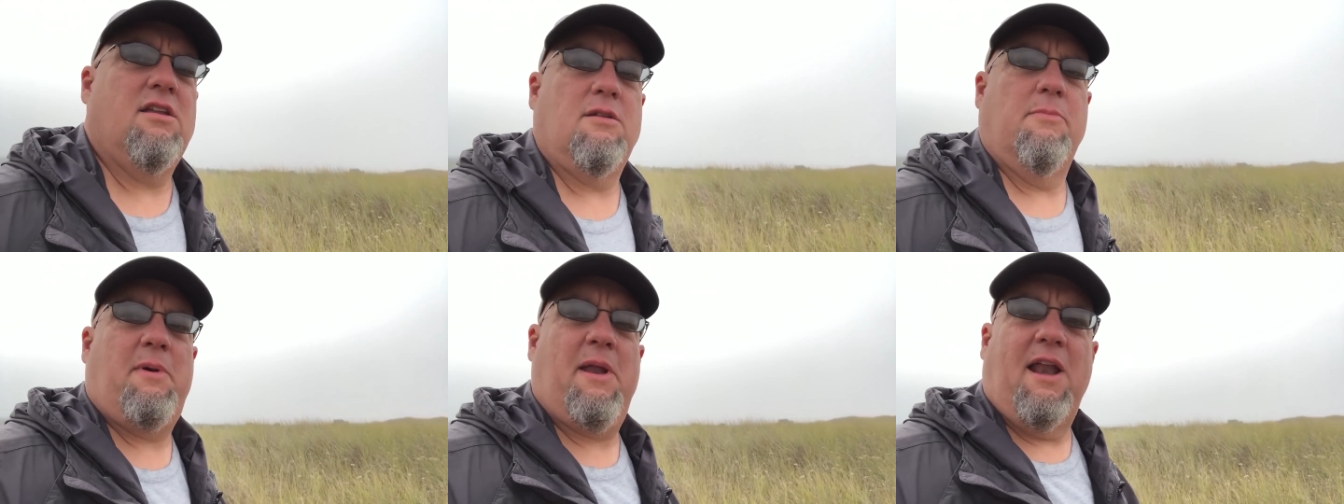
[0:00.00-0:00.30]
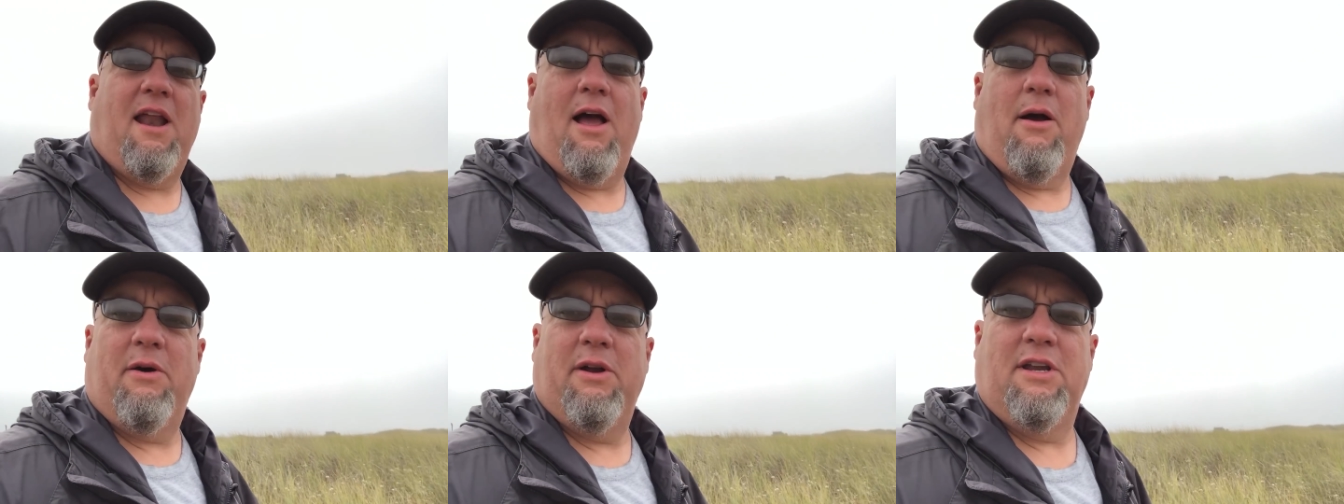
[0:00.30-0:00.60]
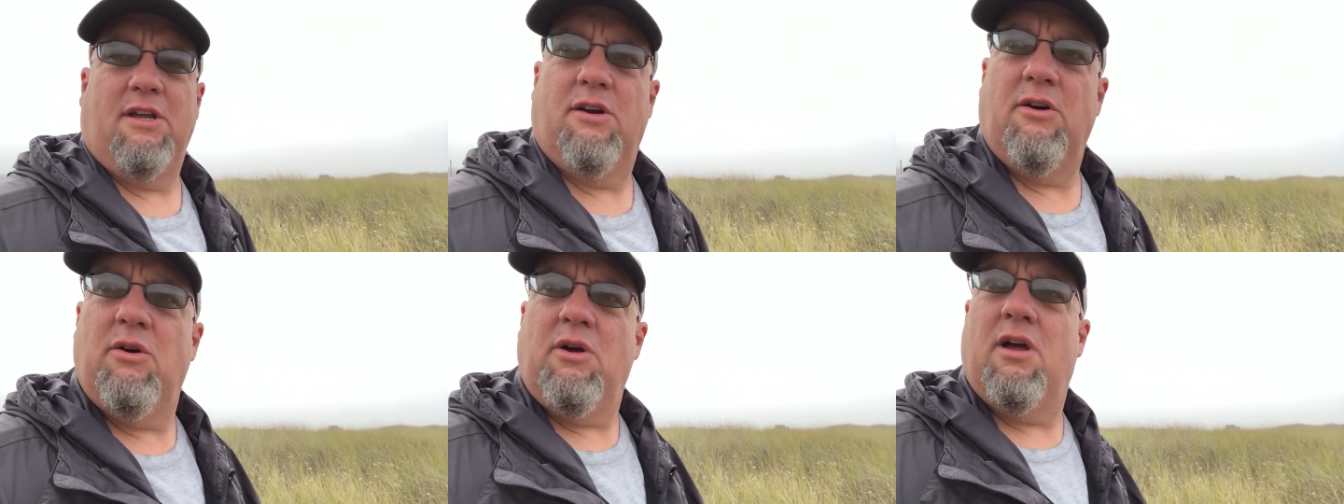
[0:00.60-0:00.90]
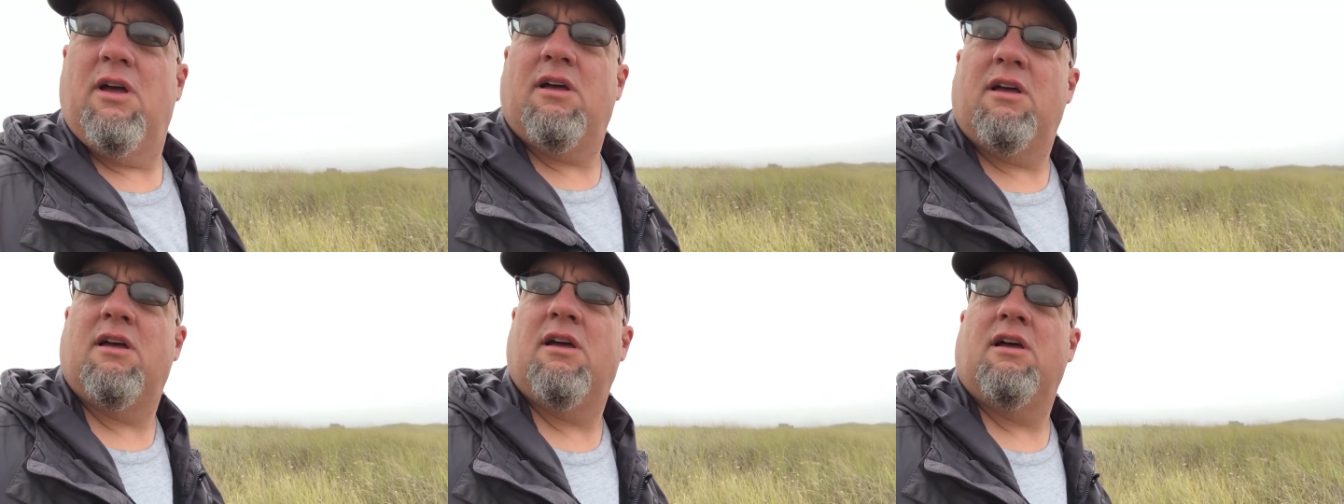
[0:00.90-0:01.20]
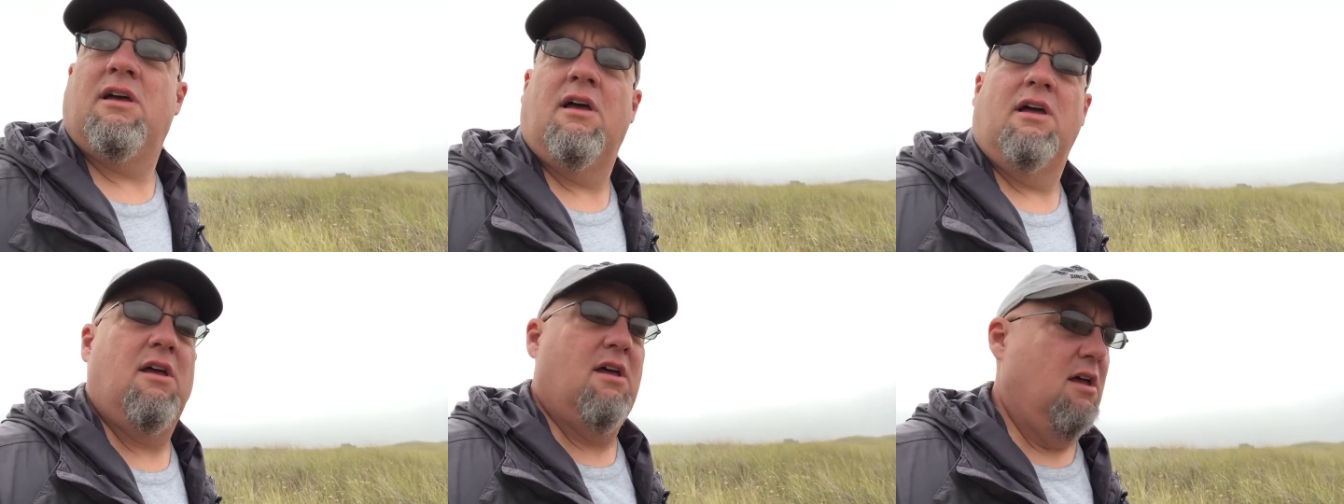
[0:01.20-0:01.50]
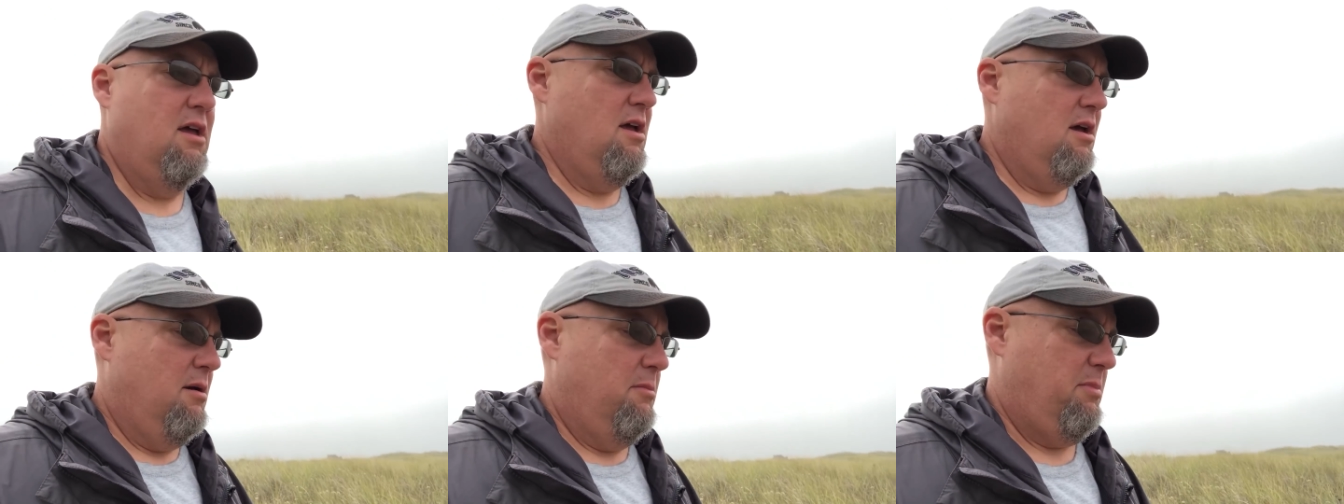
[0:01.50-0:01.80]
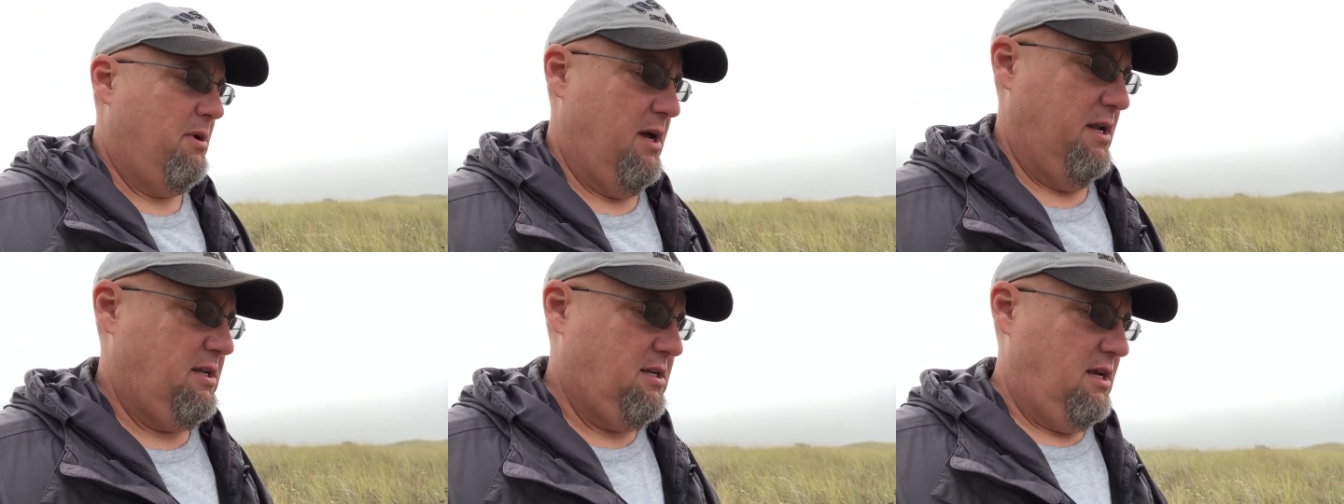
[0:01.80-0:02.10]
depending on how I do,
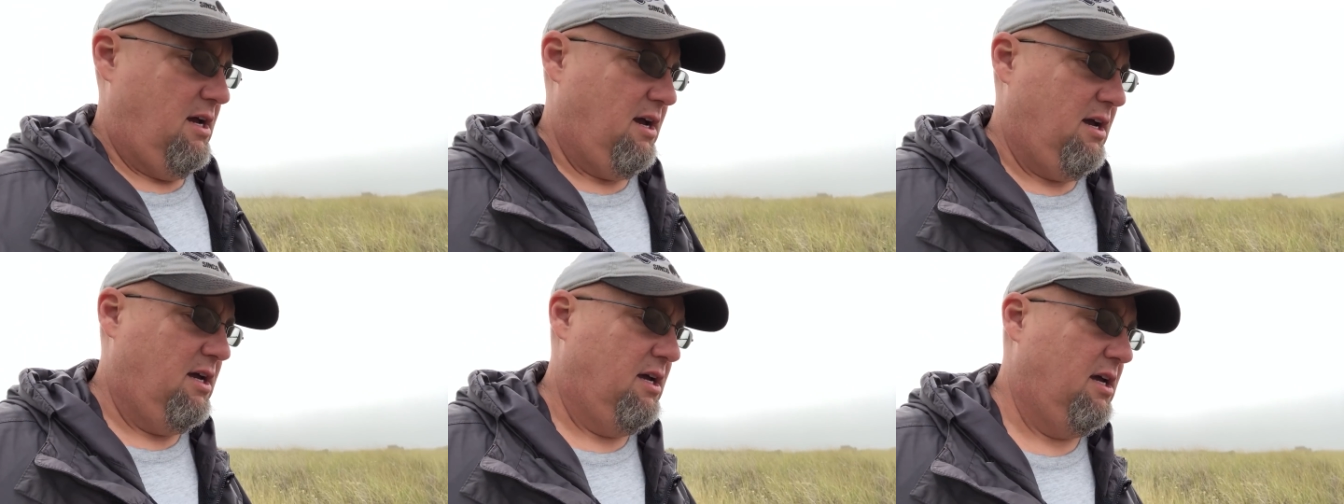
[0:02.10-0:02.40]
but